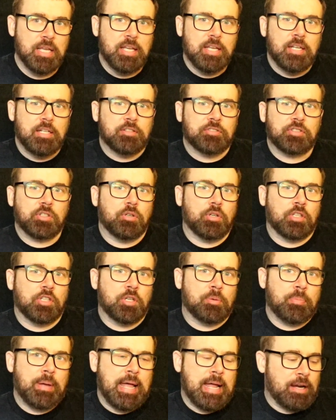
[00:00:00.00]
So a
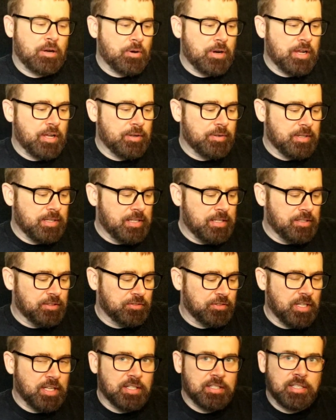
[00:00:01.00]
little background
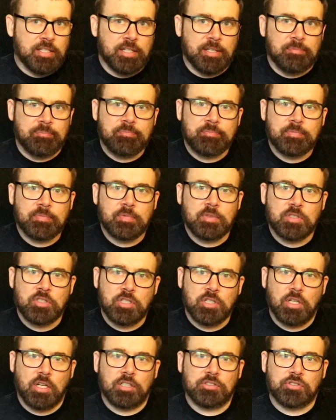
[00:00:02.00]
is that
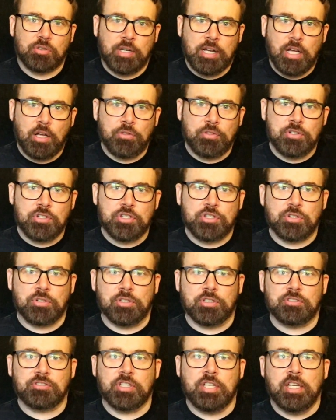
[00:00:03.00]
she lost her health
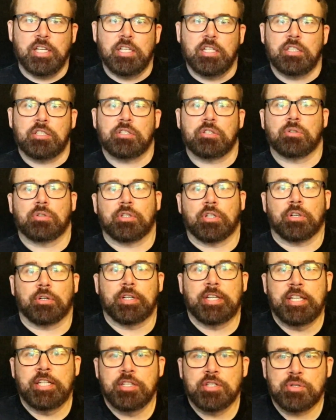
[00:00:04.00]
insurance during
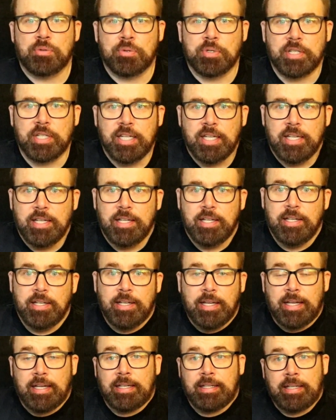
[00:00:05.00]
her injury
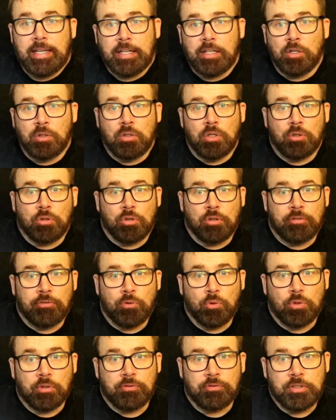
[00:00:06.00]
and can no longer
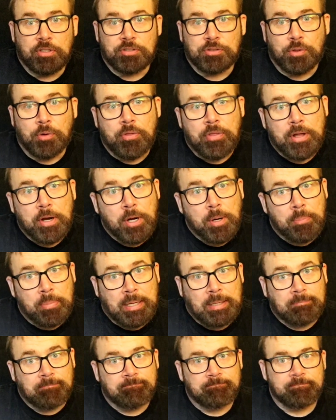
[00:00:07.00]
afford physical
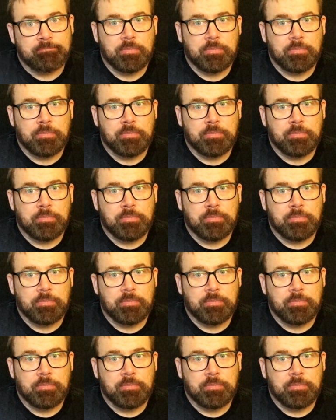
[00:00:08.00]
therapy.